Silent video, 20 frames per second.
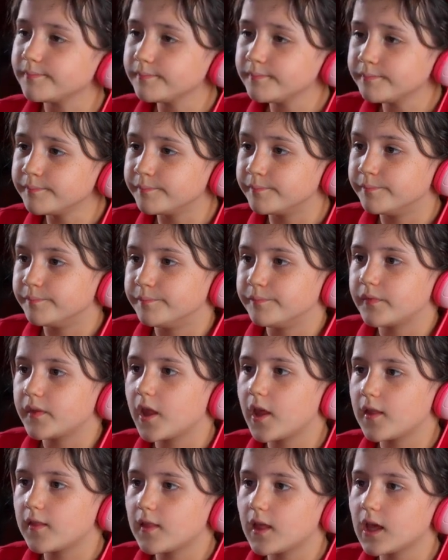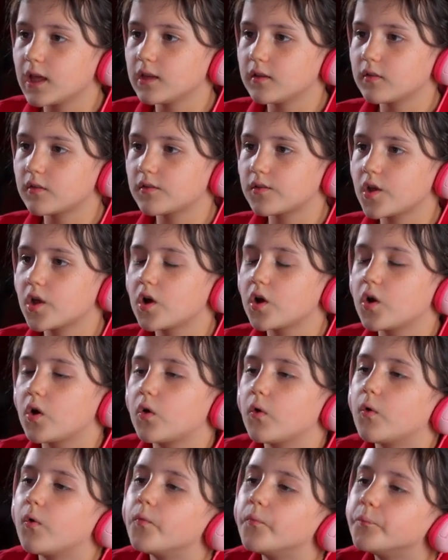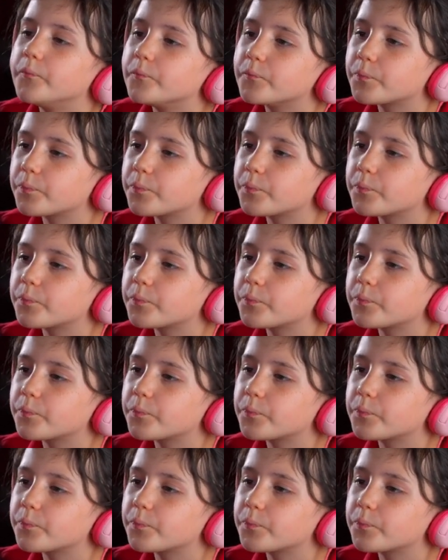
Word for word: Mm. And then so,